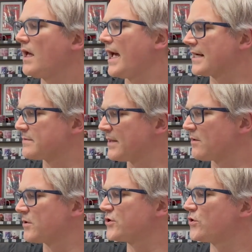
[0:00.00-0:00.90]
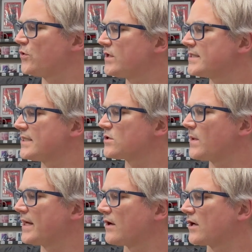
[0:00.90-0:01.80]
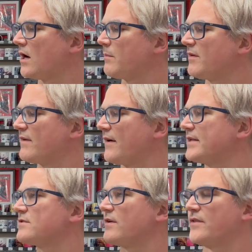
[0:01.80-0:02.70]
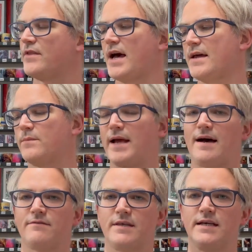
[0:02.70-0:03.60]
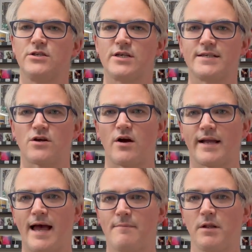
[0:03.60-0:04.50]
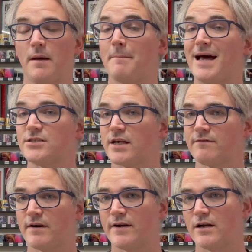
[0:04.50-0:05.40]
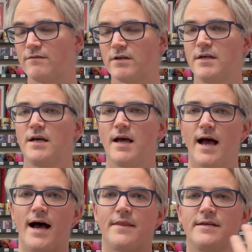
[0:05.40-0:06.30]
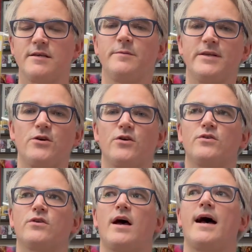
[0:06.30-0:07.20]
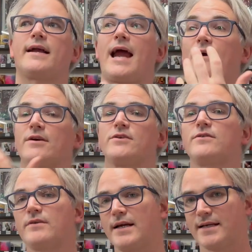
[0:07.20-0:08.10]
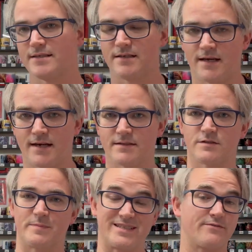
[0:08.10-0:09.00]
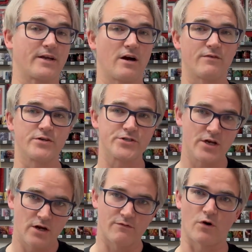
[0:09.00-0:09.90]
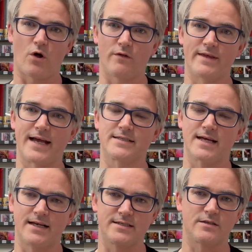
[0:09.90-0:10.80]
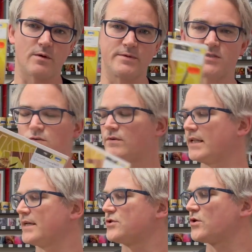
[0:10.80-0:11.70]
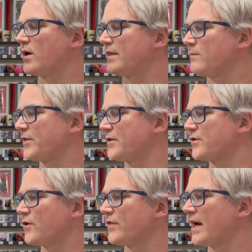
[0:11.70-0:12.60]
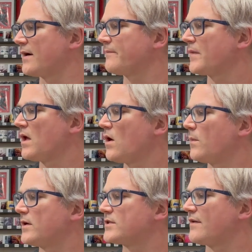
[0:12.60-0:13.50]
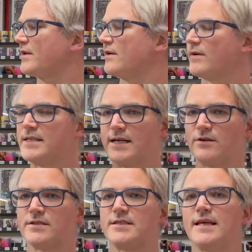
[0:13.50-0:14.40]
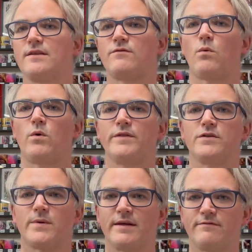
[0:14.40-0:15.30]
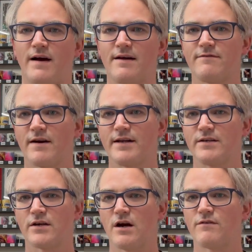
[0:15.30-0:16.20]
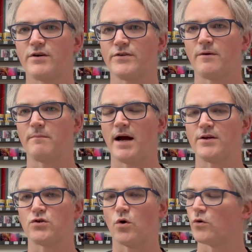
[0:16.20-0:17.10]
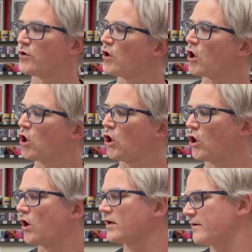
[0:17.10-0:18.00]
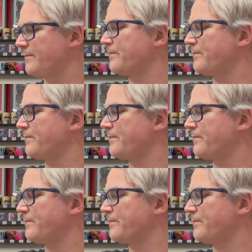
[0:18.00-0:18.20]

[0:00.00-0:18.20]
X-Men number 2 is this week. Got a couple of variants for that. We have the J. Scott Campbell Magic variant cover. They seem to be doing character specific covers for all the X titles at the moment, so really enjoying what they're doing there. We also have the retailer incentive 1-25 variant cover done by Torun Clark.